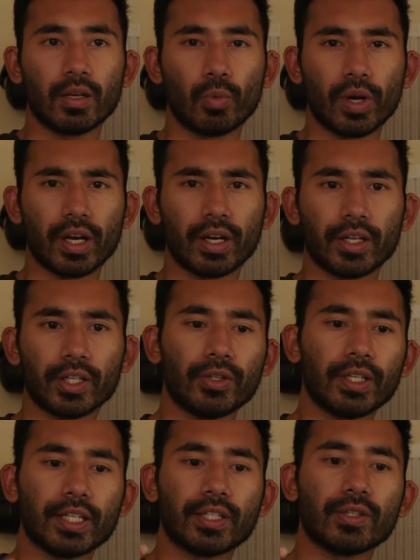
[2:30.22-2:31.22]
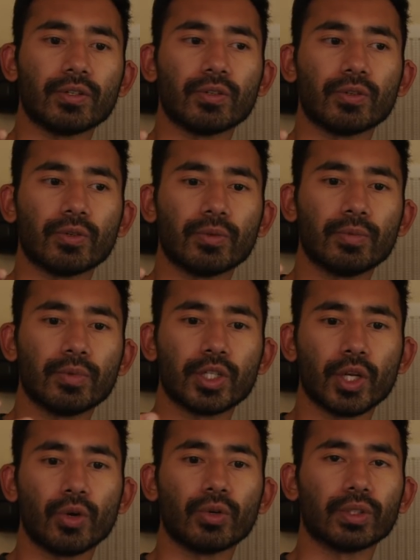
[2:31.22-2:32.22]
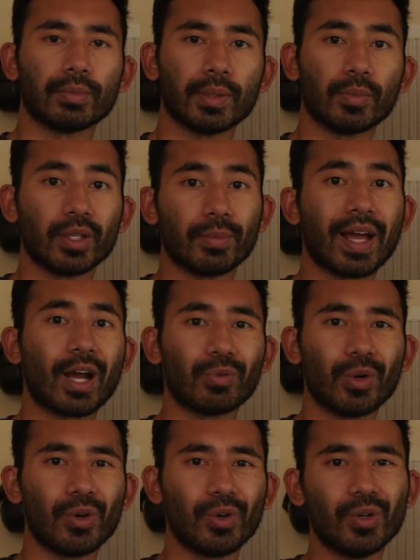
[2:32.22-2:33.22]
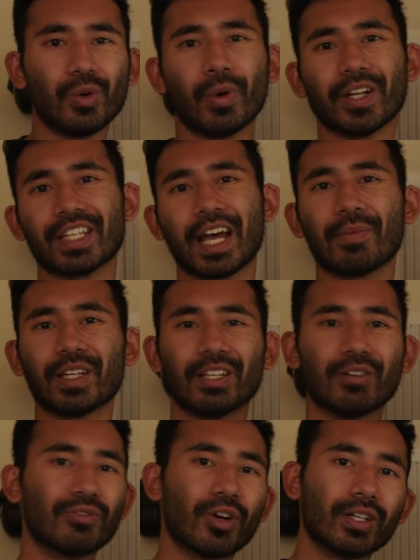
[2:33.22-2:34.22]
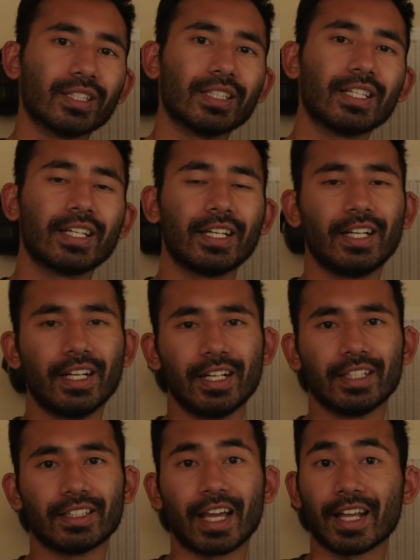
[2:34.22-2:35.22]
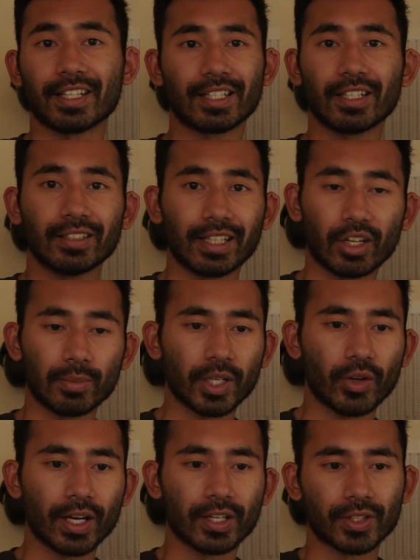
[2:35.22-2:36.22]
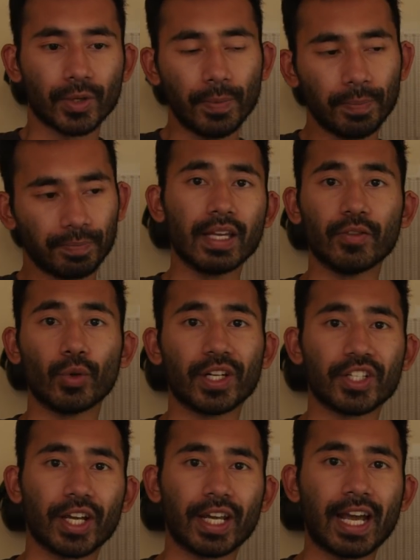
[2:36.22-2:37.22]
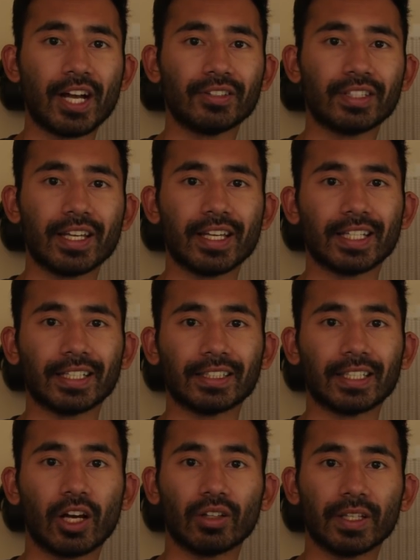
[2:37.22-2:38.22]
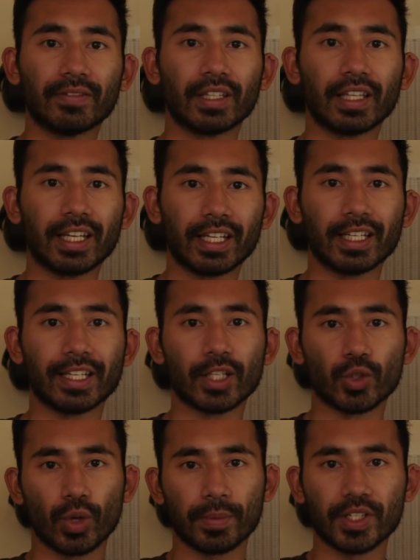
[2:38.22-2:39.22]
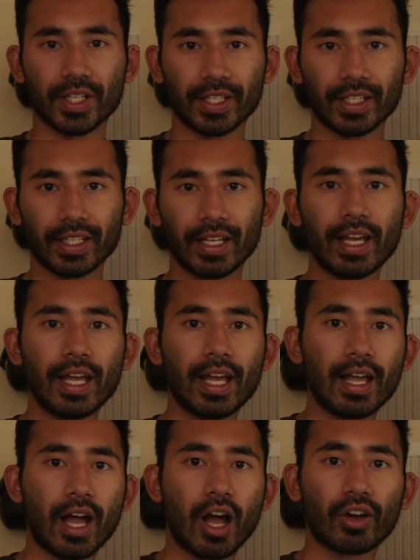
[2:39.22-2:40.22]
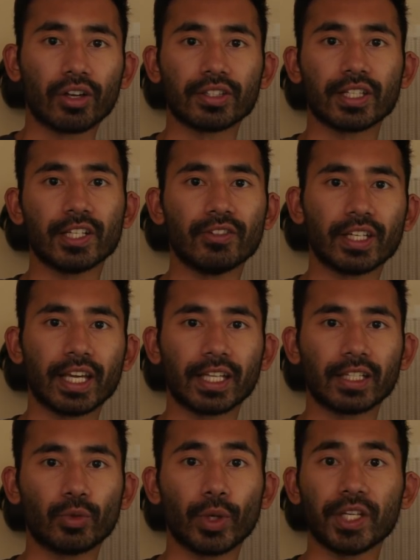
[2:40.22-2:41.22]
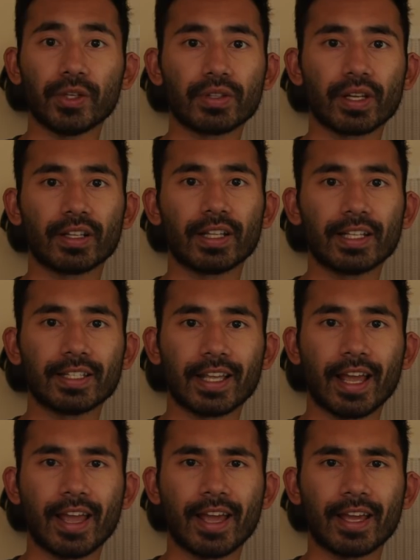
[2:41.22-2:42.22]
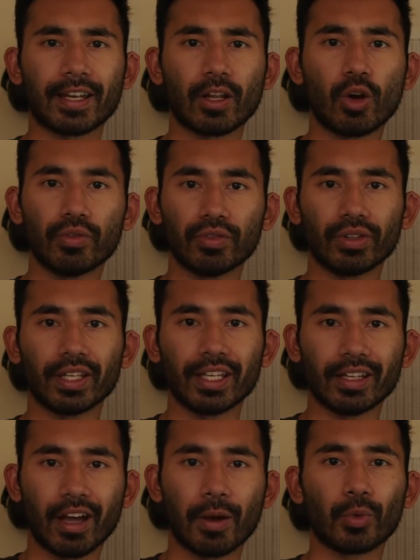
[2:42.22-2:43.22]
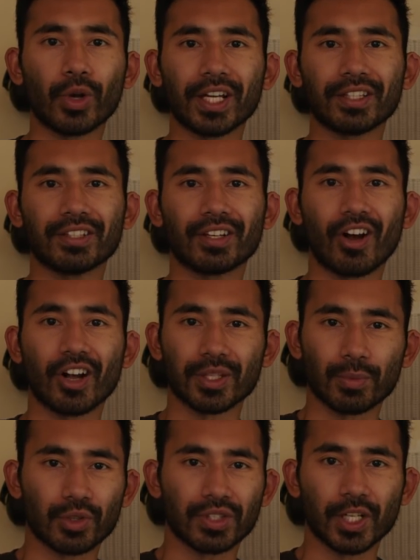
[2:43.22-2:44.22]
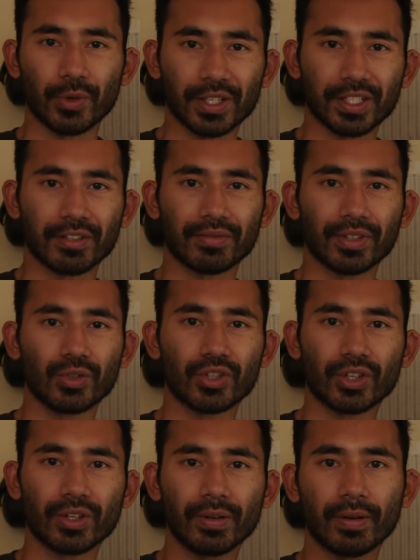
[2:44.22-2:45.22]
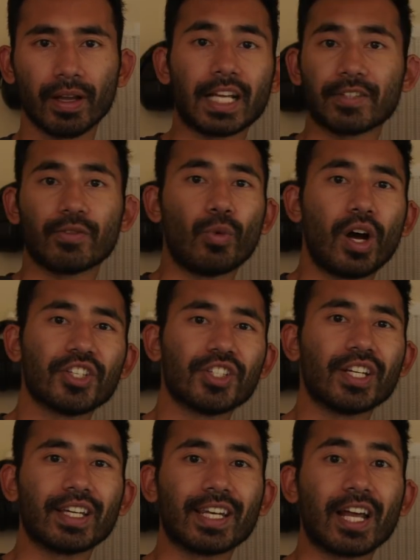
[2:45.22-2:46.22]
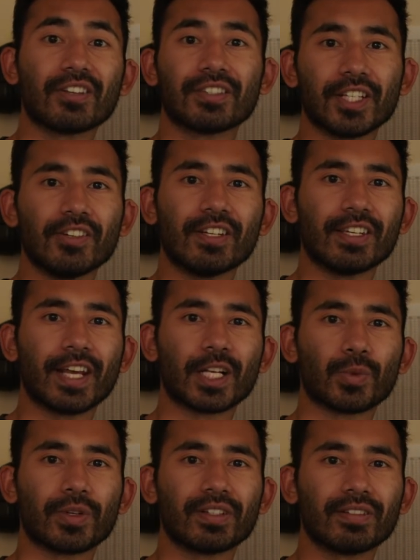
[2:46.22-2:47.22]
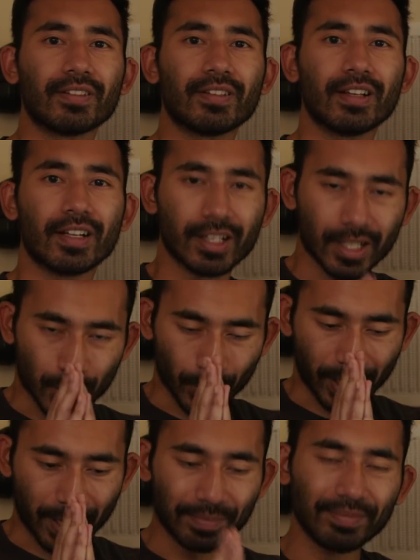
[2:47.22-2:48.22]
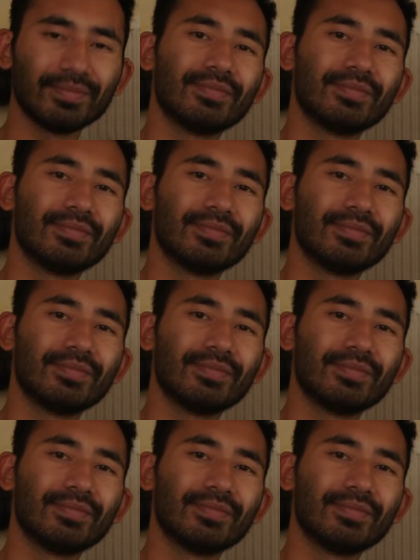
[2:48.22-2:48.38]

where you need to show the people in the back row what is happening in the front, that could be great also. If you want to check it out, then I'll leave the link in the description. I'll continue to get great use out of this and hopefully upgrade to the Cosmos series in the future. Thanks for watching, and I'll see you in the next one. Sawasdee krap.